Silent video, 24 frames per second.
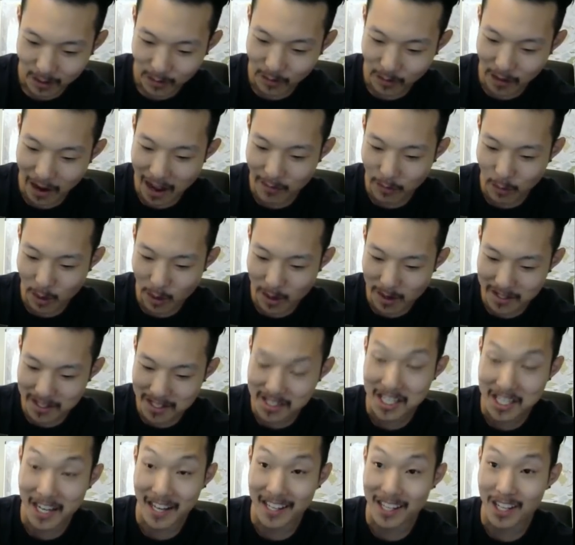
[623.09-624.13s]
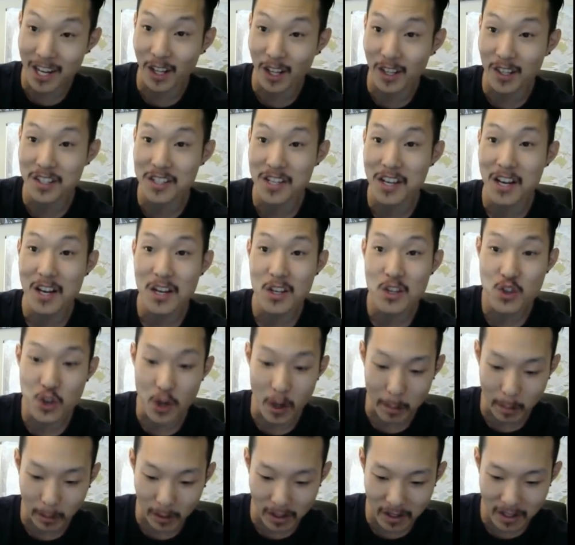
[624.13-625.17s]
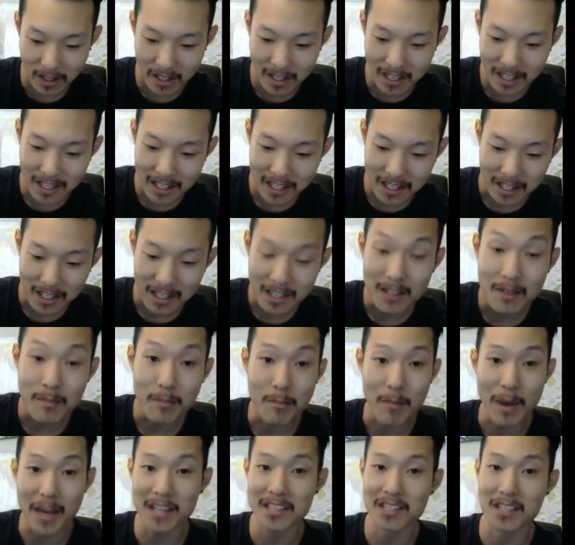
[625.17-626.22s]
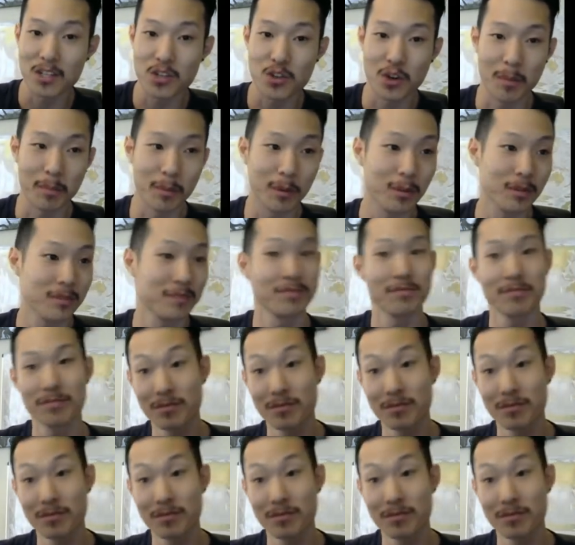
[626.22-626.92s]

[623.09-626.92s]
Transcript: Five words, ten dollars. Tripler makes it triple.